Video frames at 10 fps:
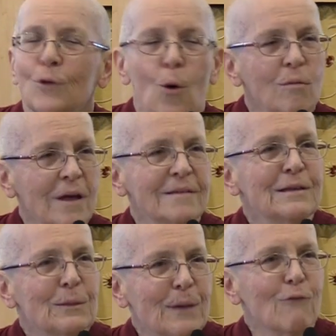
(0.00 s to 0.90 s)
whole
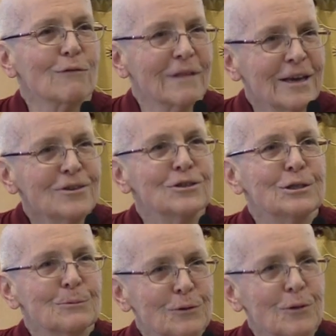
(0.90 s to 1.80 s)
idea about
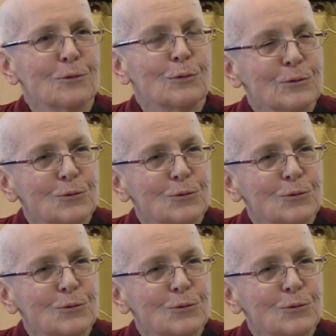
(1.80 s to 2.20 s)
relationship to the three